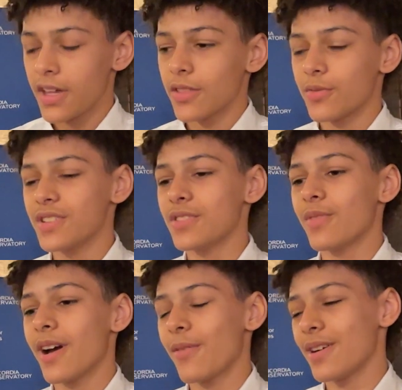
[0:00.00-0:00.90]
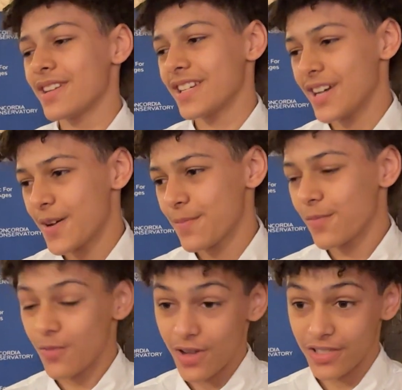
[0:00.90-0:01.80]
The reason why I wanted to come
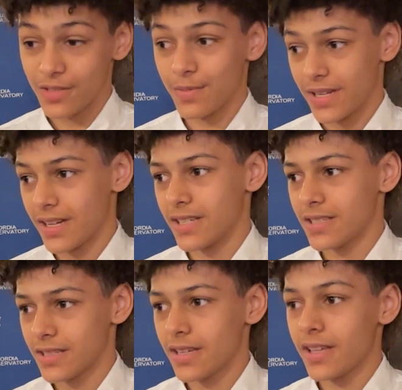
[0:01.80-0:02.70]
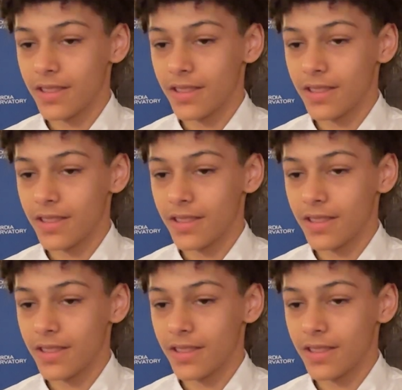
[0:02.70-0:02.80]
was because